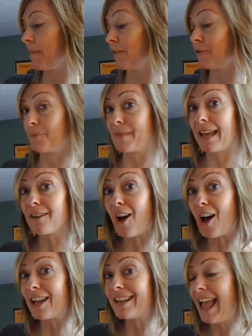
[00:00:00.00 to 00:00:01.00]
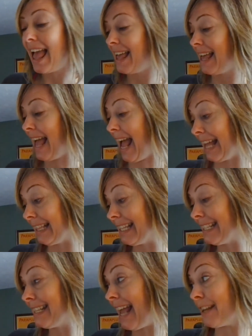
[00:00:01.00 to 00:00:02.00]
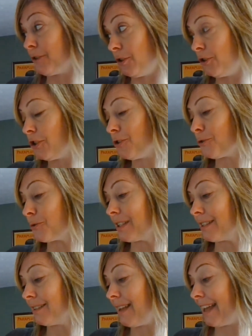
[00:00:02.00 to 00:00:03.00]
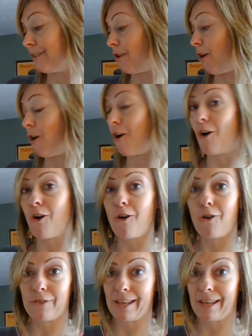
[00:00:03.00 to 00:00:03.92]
From then on, Helen and her children and all